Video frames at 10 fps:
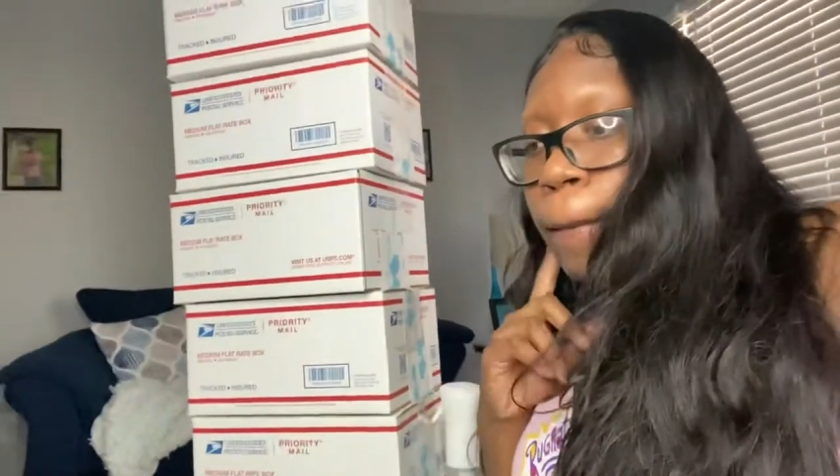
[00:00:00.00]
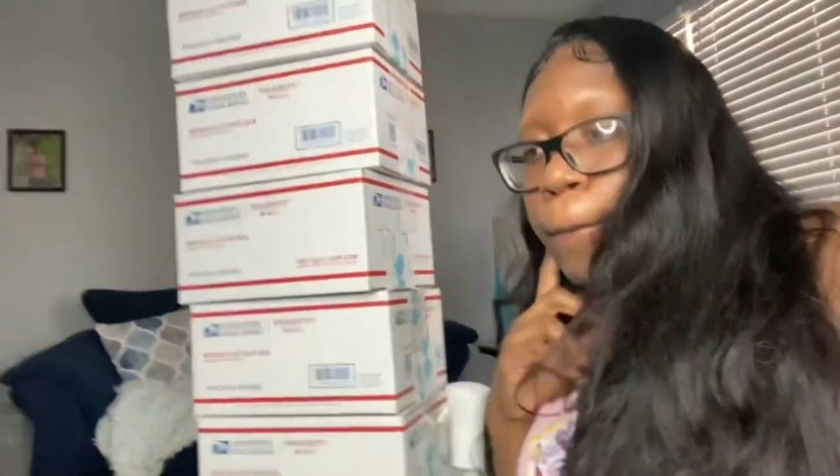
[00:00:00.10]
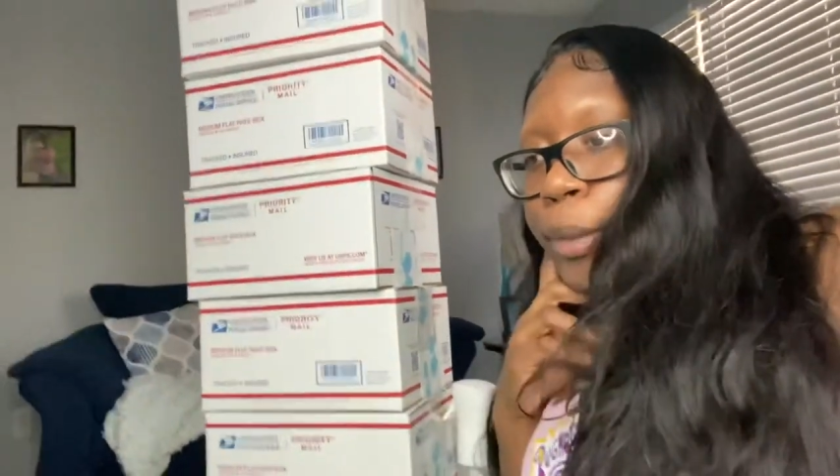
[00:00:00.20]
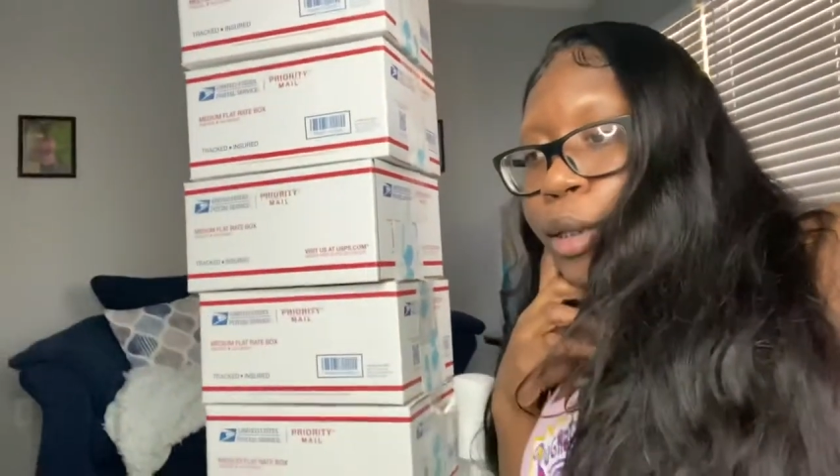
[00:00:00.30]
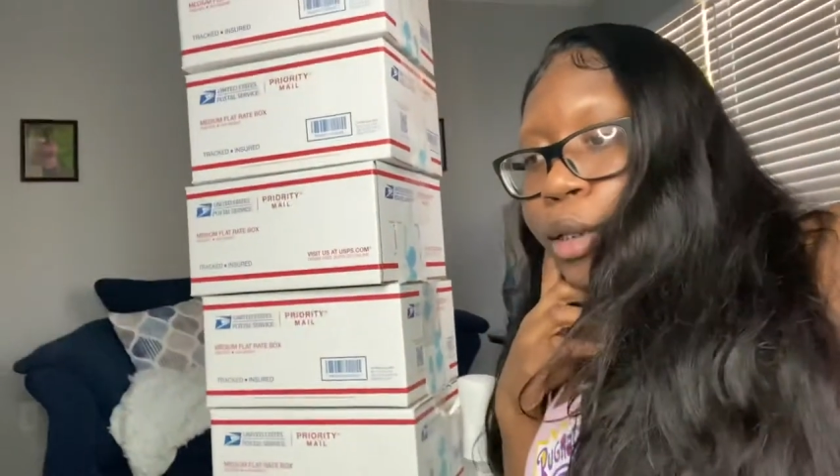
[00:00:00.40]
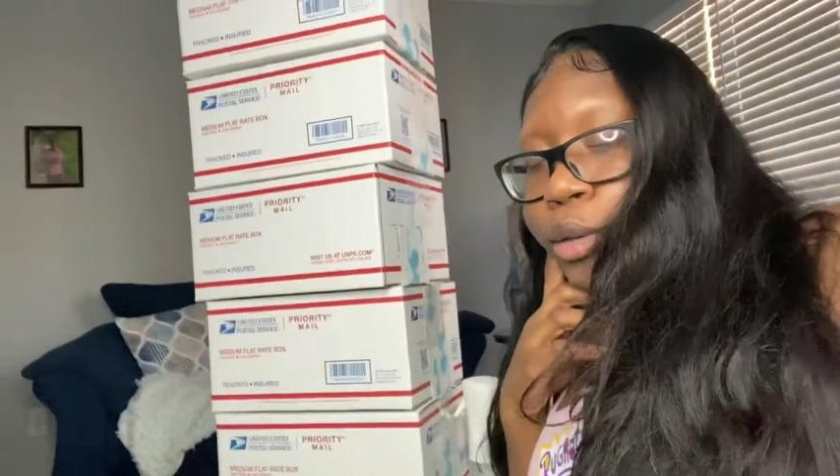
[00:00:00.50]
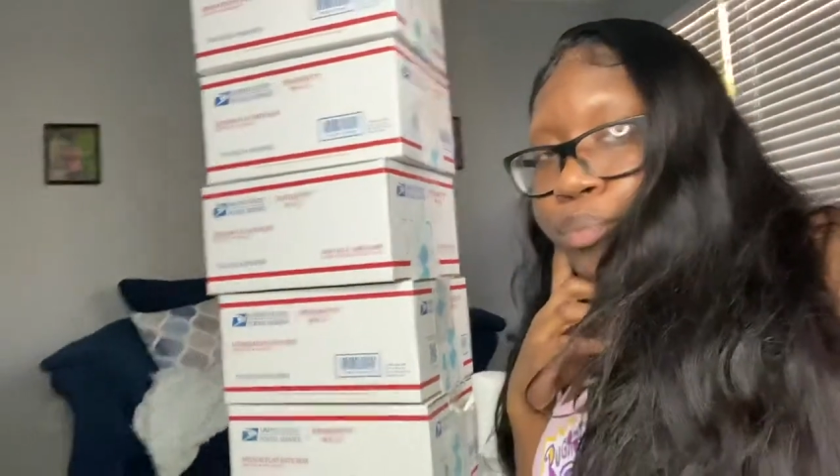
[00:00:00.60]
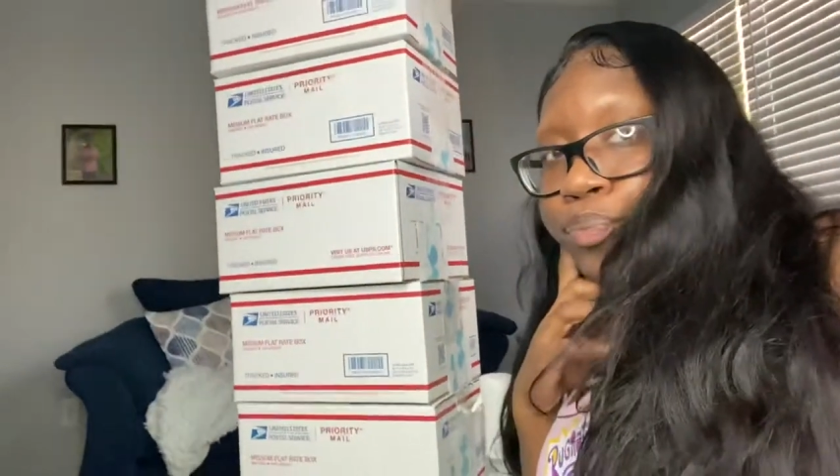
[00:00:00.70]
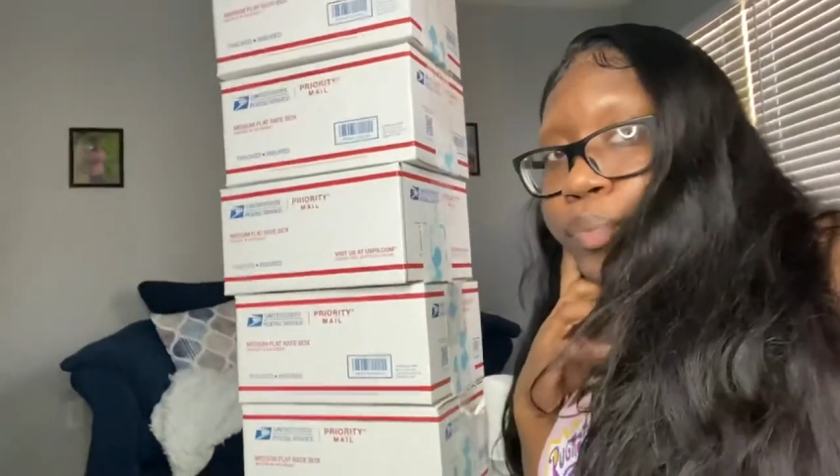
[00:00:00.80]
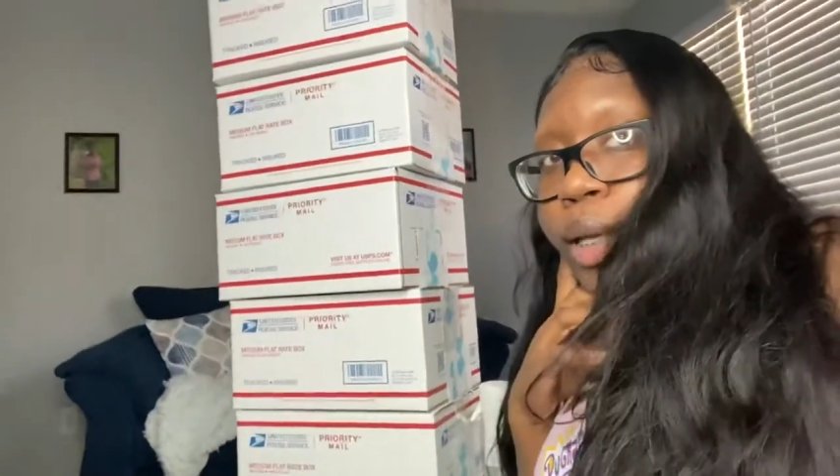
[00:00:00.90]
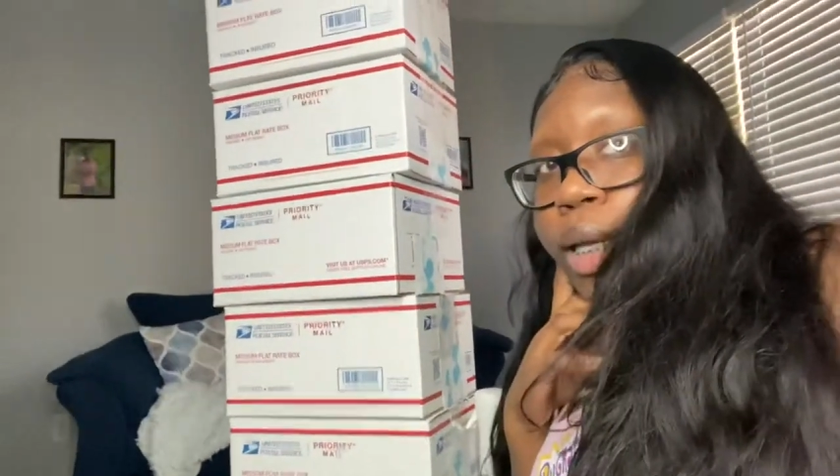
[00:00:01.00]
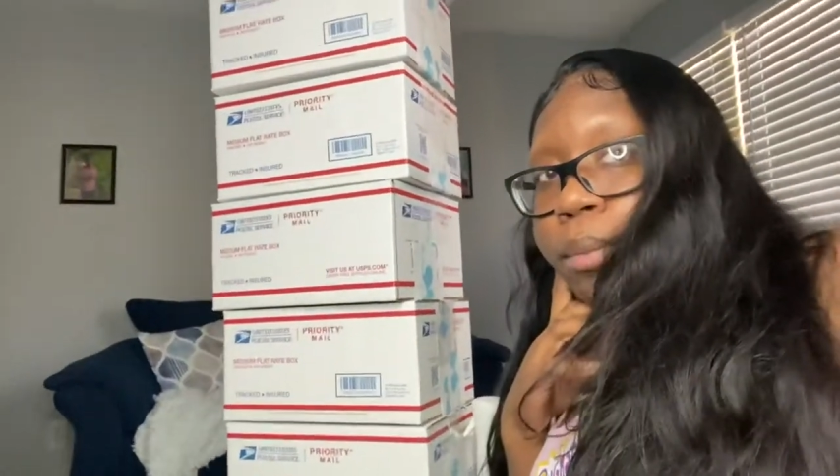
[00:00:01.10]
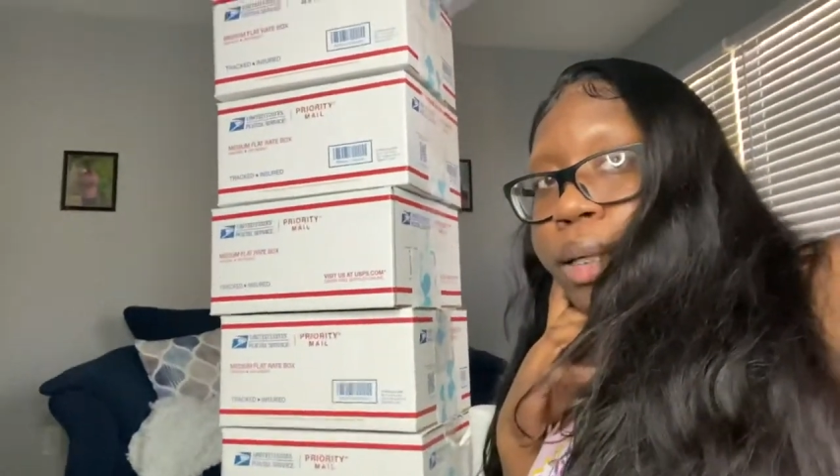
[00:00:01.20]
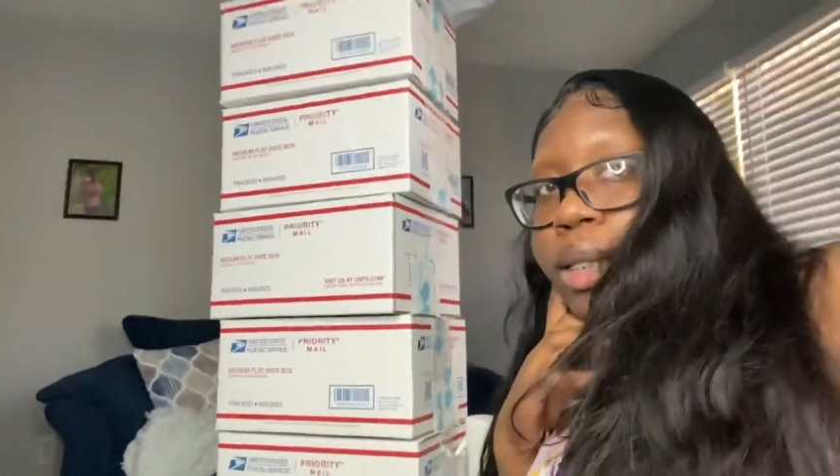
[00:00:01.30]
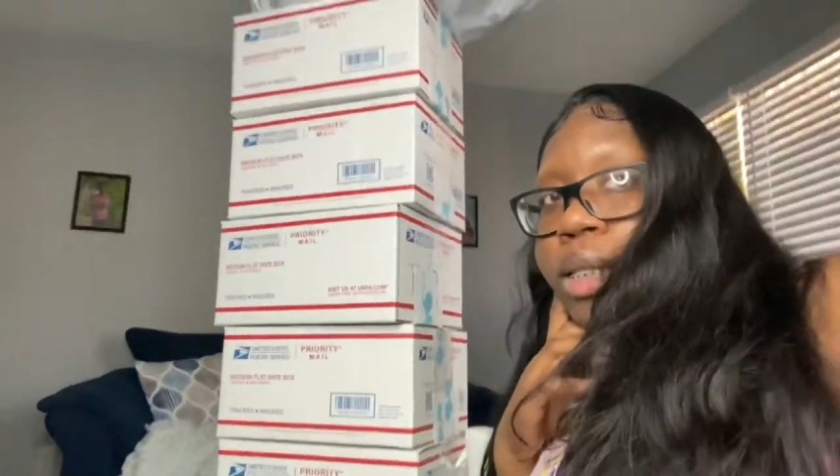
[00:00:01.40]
But yeah, I'm about to